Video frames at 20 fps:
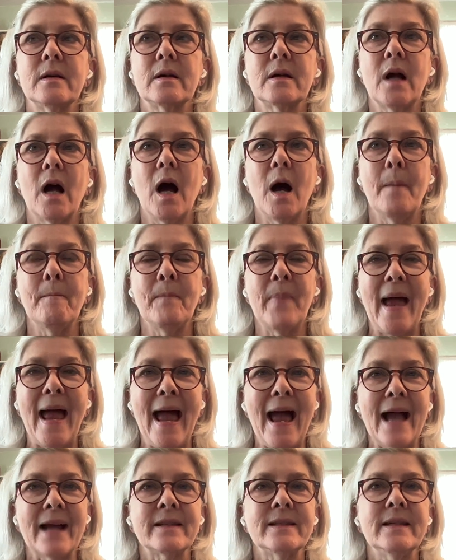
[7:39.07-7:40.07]

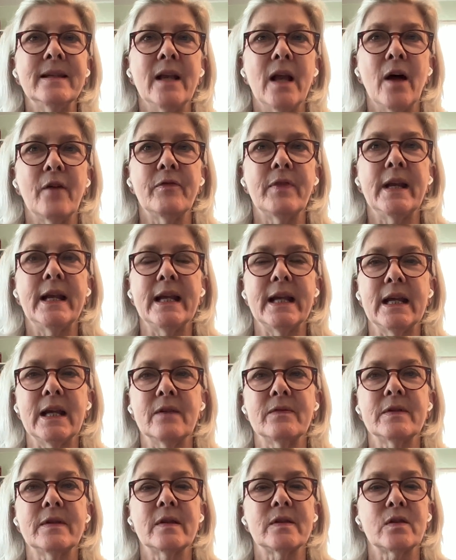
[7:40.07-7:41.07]
compact enough that it
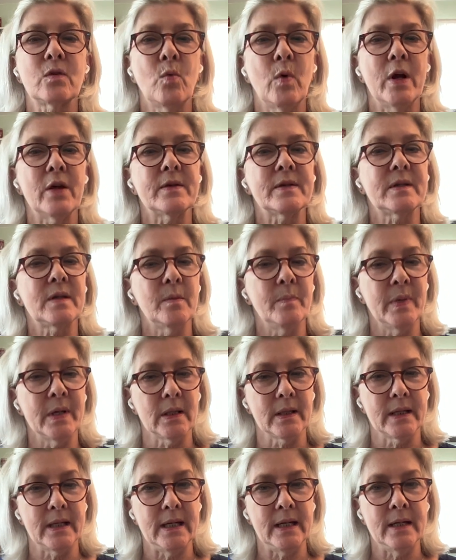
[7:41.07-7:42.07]
gives the square
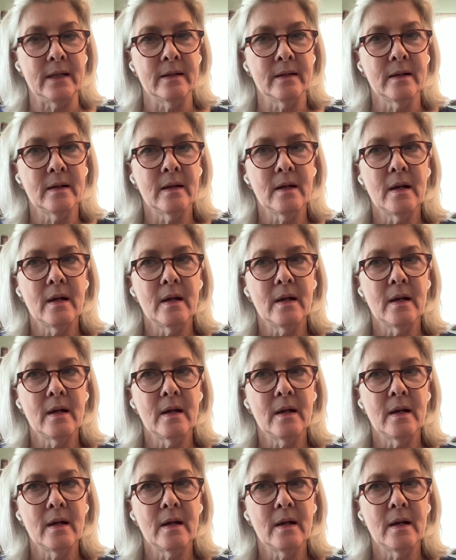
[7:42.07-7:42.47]
stability.